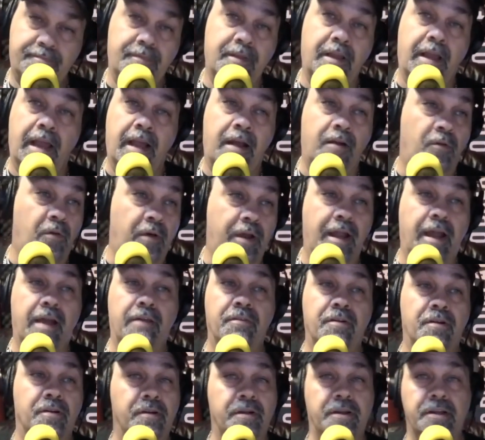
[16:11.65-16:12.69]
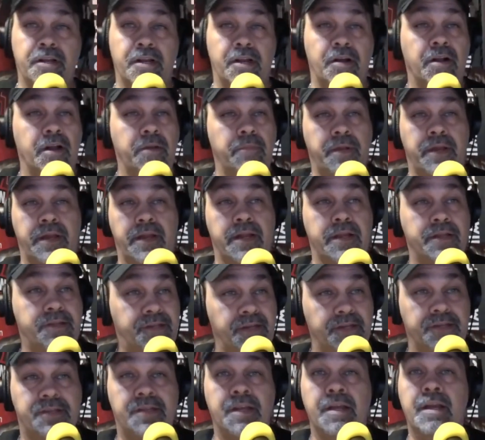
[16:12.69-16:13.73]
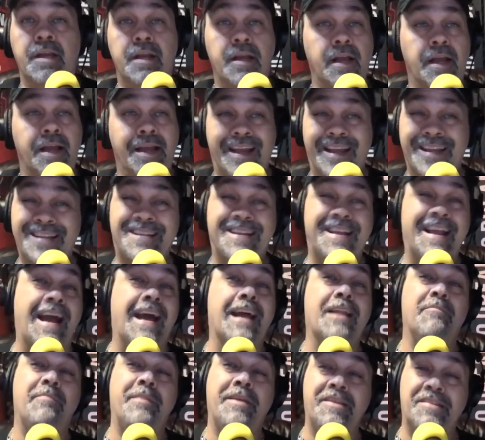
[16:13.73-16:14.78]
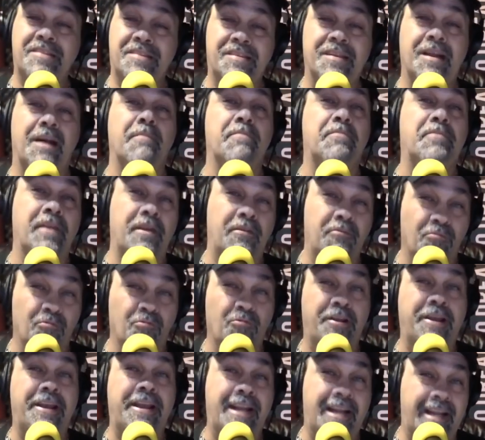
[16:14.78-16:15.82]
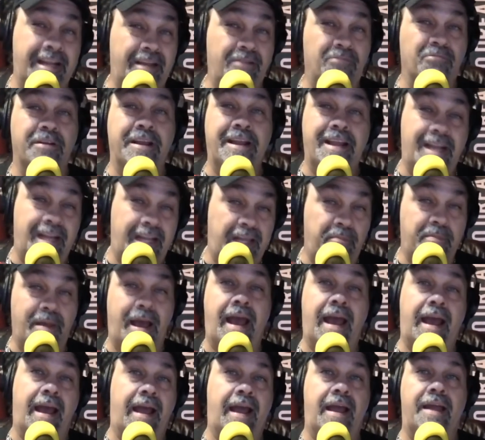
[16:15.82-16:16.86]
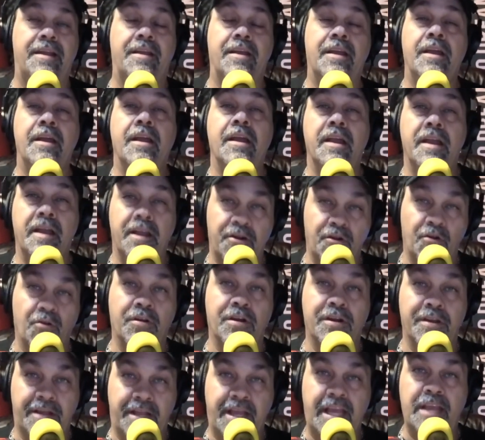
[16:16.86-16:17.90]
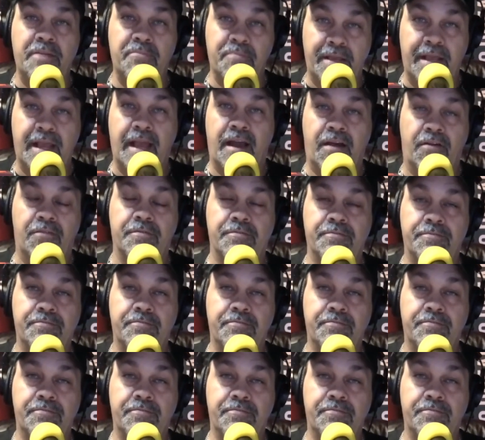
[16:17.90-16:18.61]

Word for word: Yeah, whatever. You know what I mean? It just, it's got to be something really, really bad in order to keep me out.